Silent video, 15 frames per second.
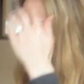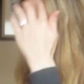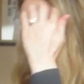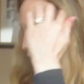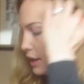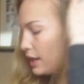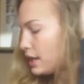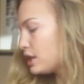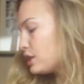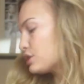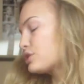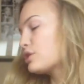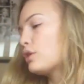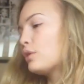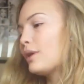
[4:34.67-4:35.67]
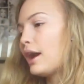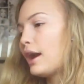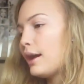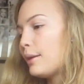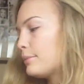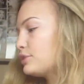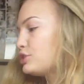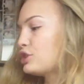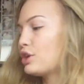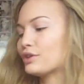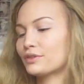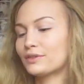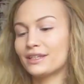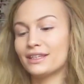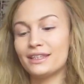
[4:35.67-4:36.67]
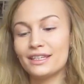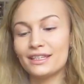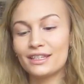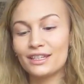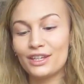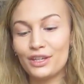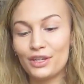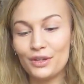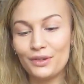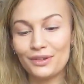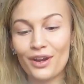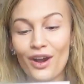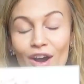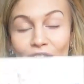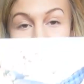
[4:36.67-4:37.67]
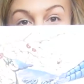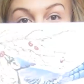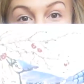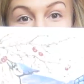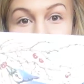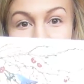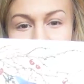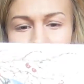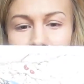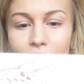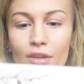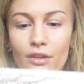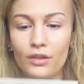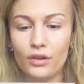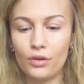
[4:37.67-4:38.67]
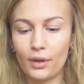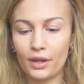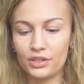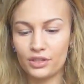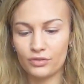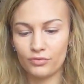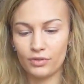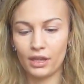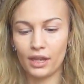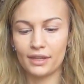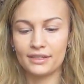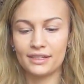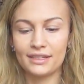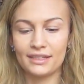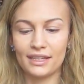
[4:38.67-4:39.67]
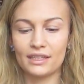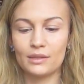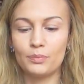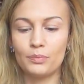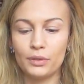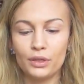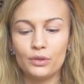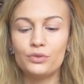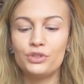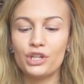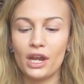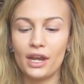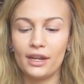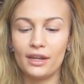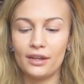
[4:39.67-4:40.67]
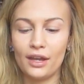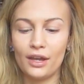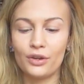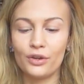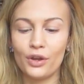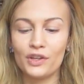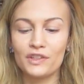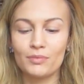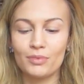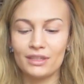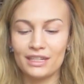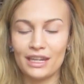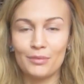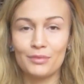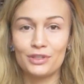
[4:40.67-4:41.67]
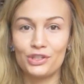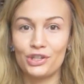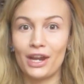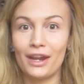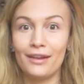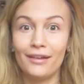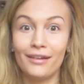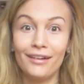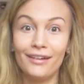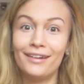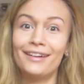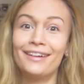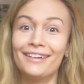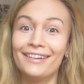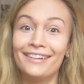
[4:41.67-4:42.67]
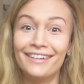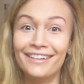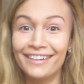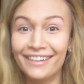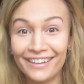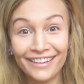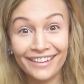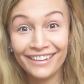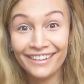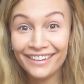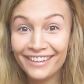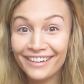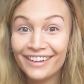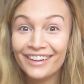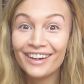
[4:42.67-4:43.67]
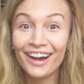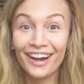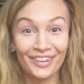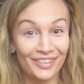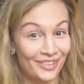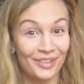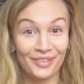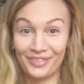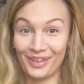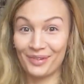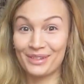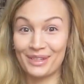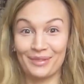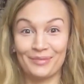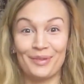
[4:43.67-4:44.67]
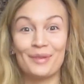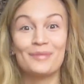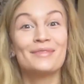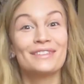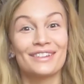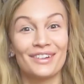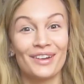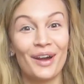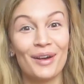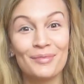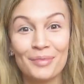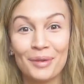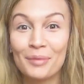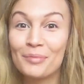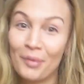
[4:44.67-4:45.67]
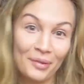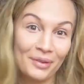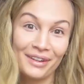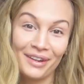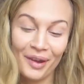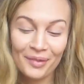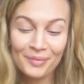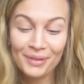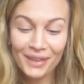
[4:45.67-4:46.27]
Okay. So she also sent this cute card, and oh, I just realized it says Blue Jay and her husband's name is Jay. I don't know if that was on purpose or not, but probably not,